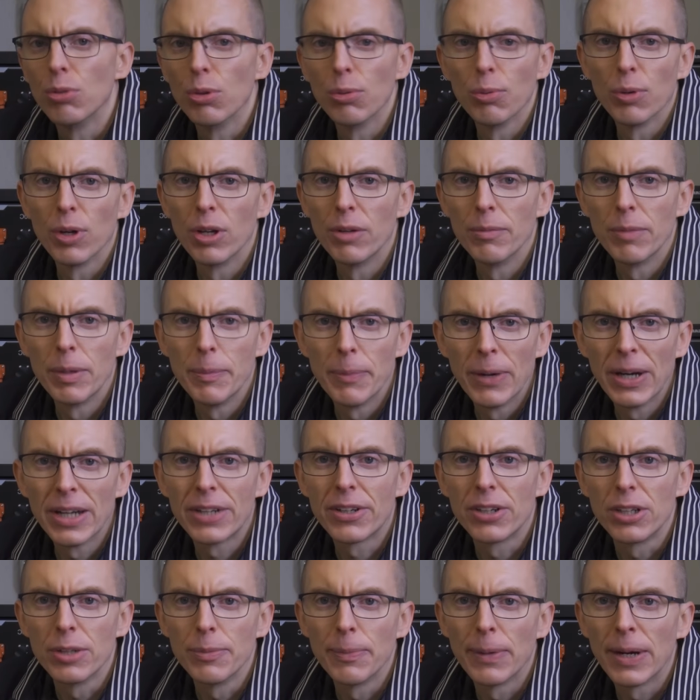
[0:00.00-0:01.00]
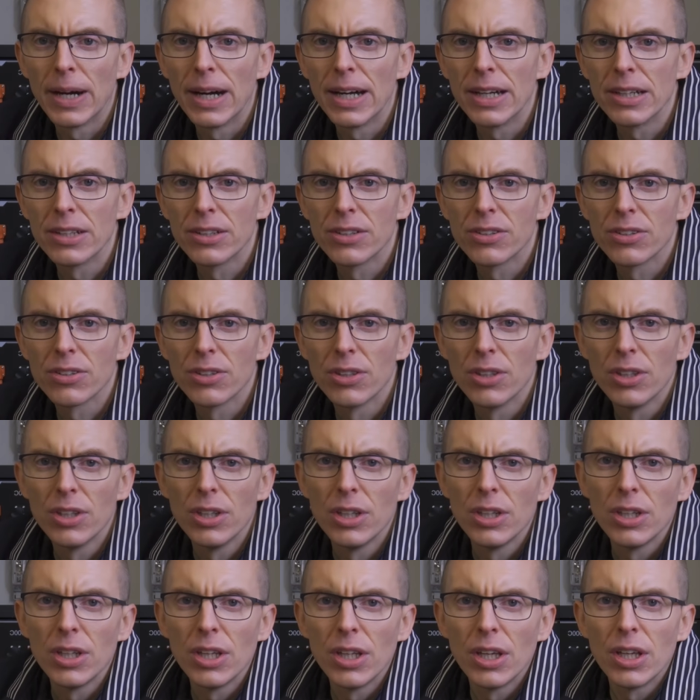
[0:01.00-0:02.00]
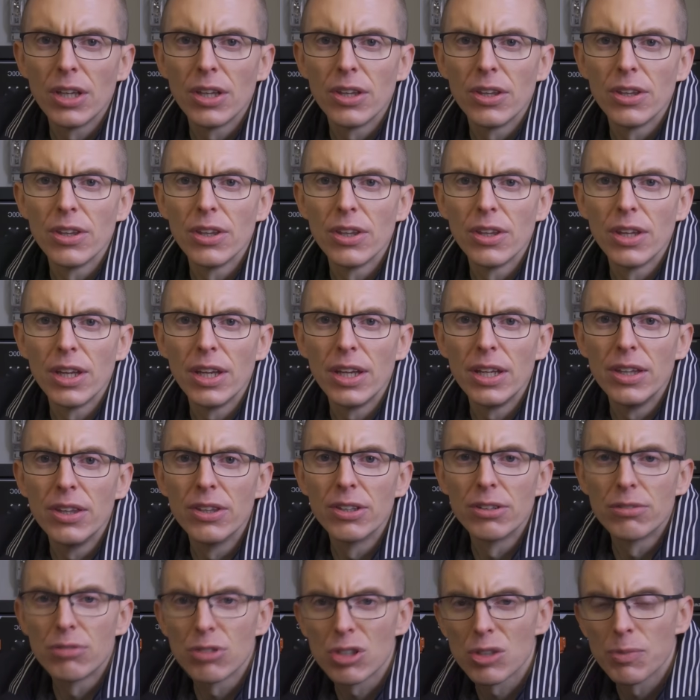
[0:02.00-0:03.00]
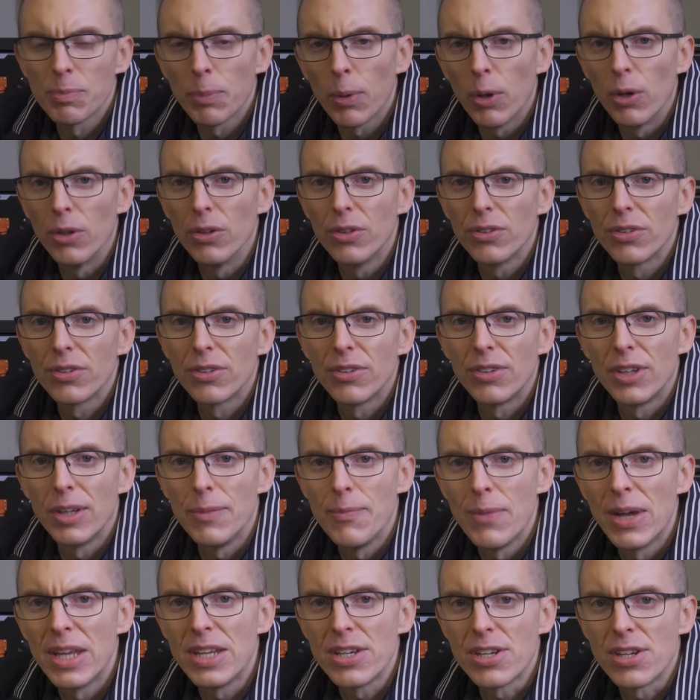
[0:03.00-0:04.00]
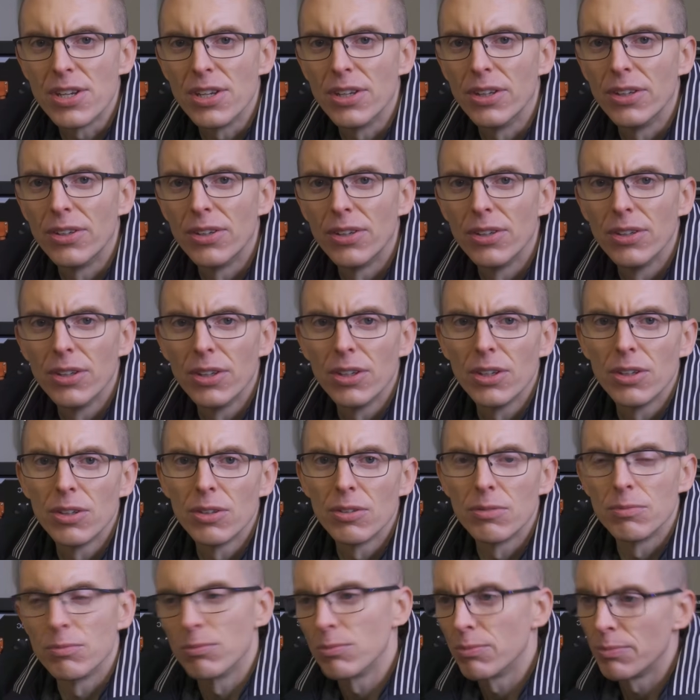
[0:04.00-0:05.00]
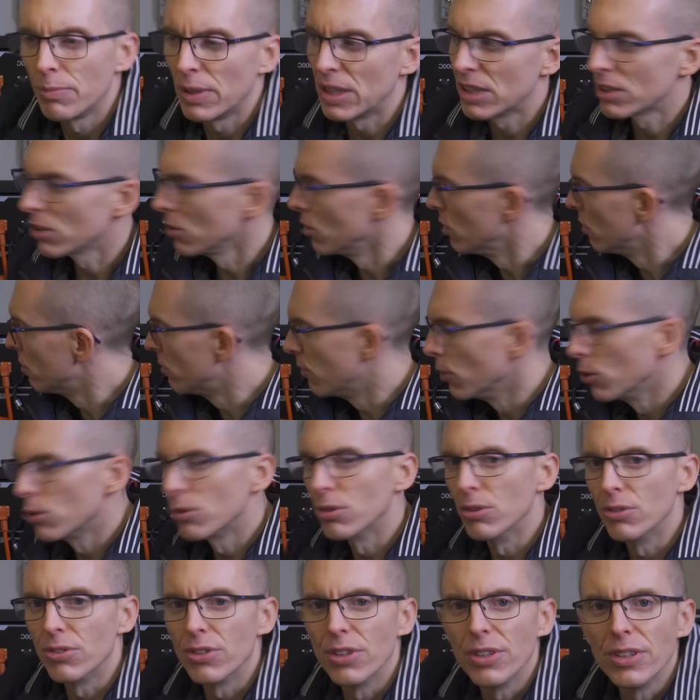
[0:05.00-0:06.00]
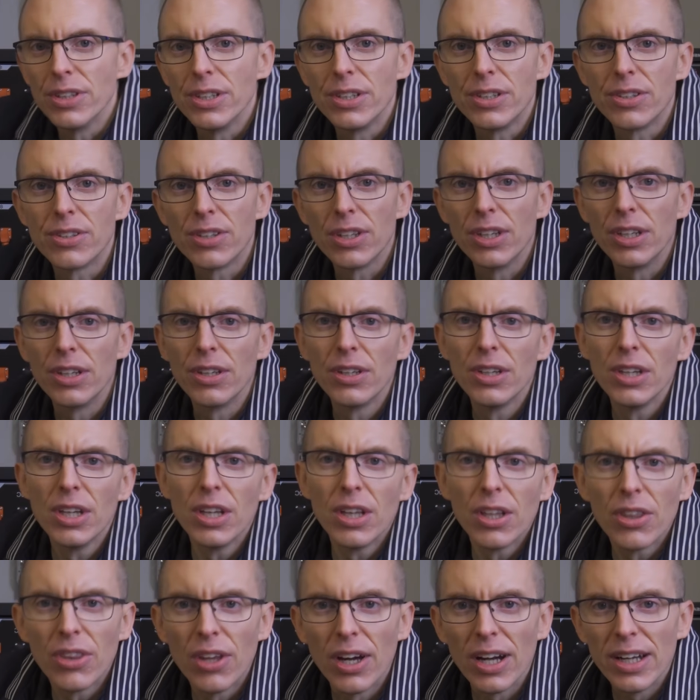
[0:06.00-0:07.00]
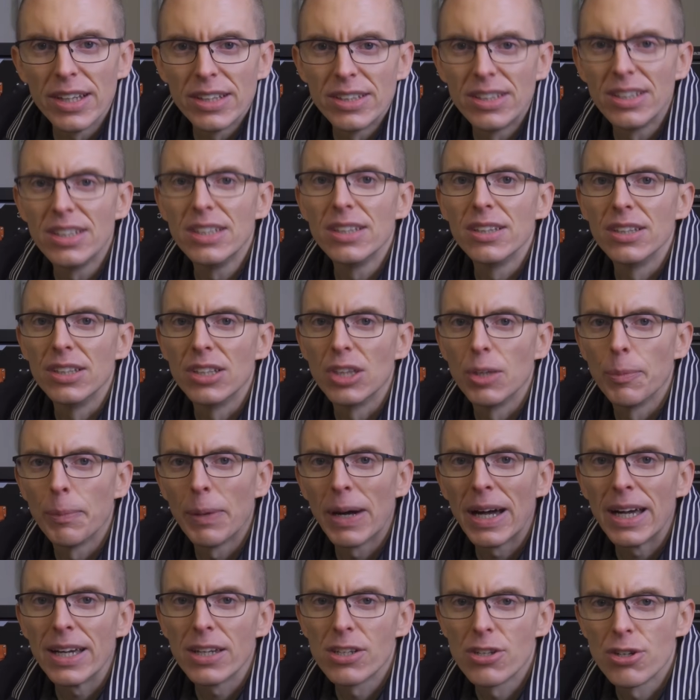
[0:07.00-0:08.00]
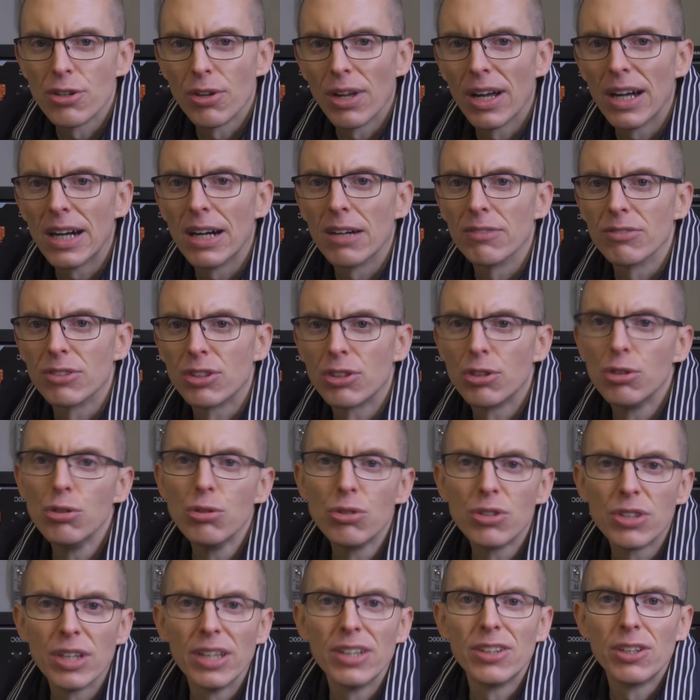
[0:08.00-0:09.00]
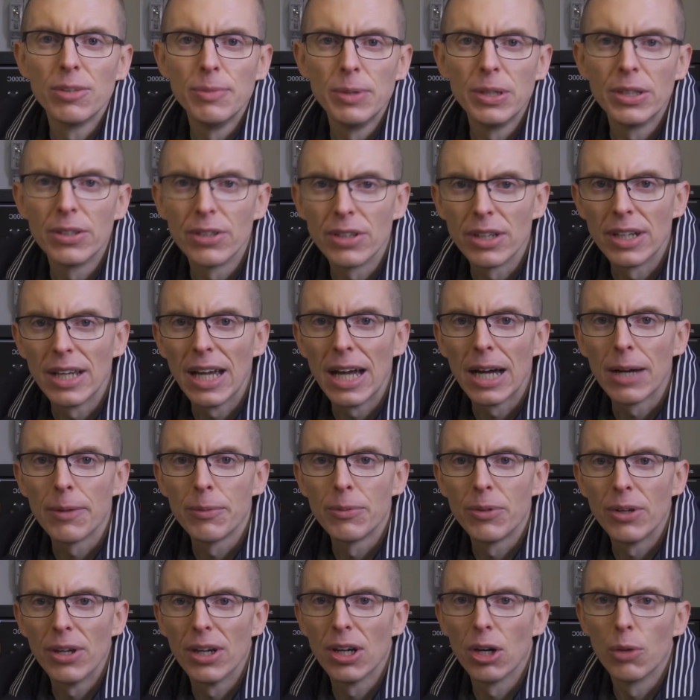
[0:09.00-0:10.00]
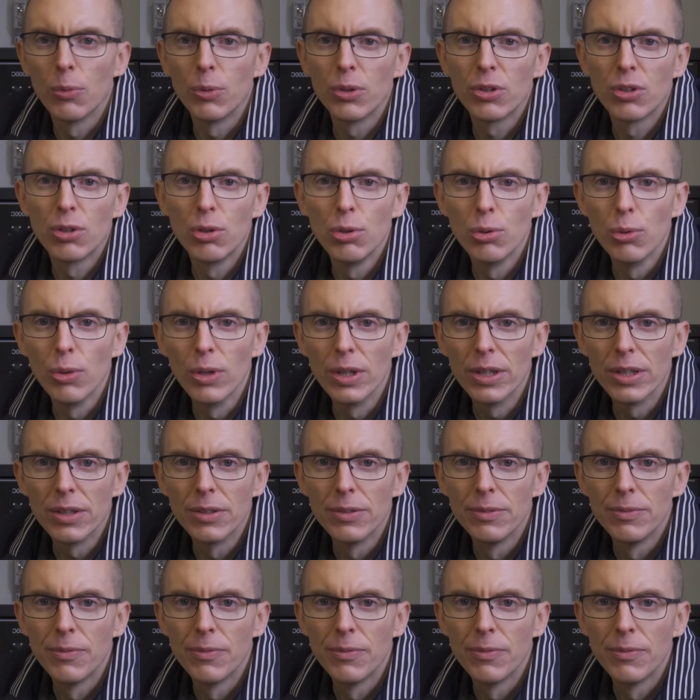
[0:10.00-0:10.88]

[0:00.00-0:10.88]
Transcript: with one of my battery packs, in their response they mentioned, based on the photos that they'd seen, that ideally the pack should have a two centimetre gap to help with cooling.